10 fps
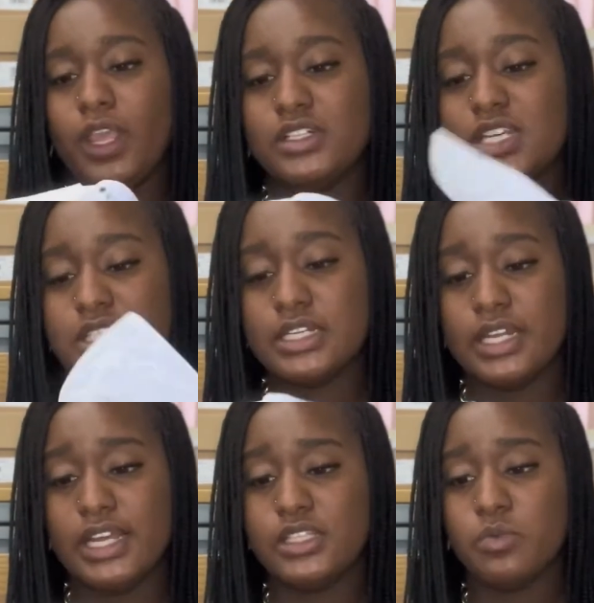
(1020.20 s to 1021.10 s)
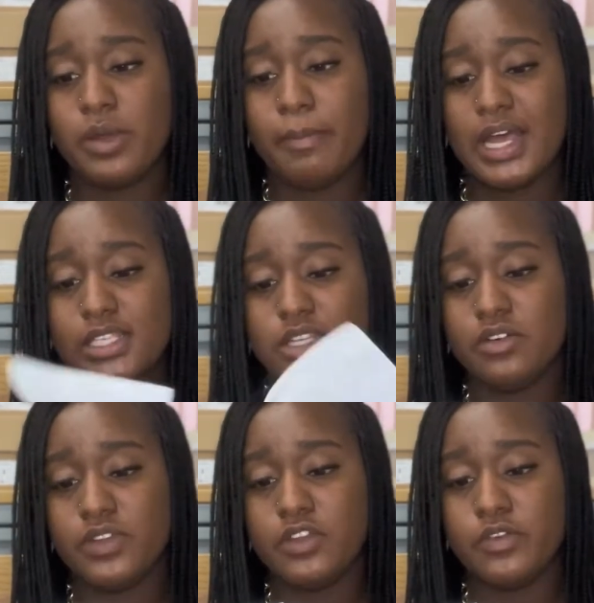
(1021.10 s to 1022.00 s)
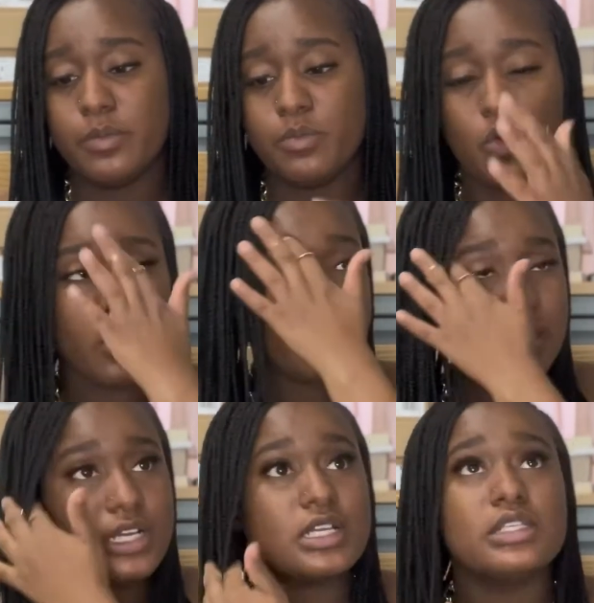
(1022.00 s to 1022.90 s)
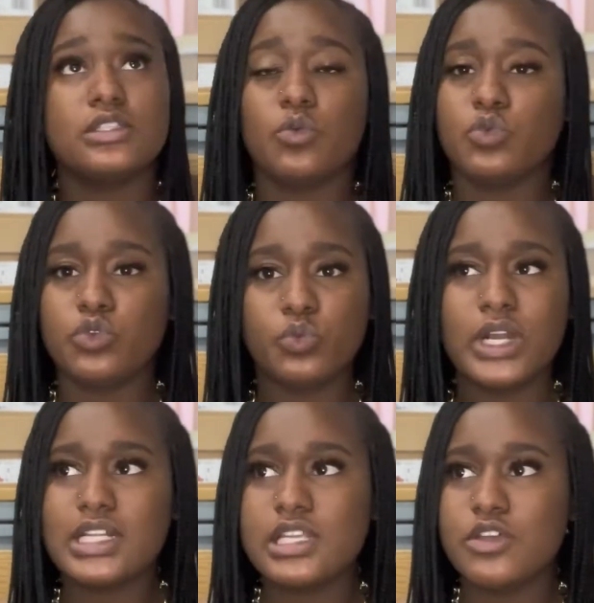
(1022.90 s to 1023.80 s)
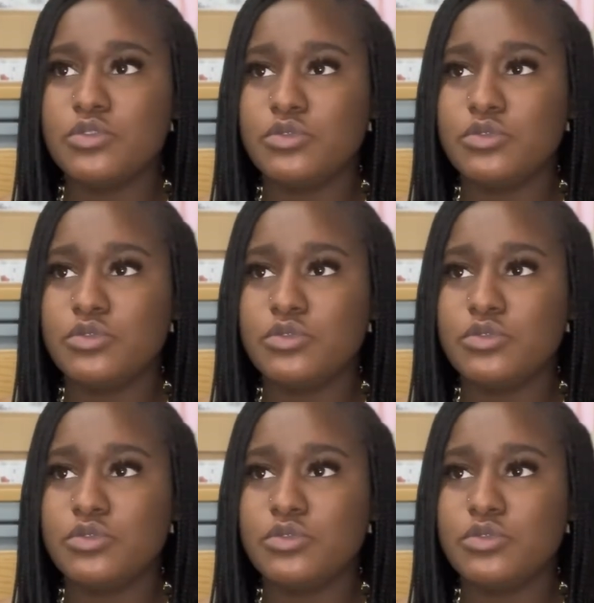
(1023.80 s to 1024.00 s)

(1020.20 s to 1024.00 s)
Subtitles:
just connecting with myself even more, because when I tell you,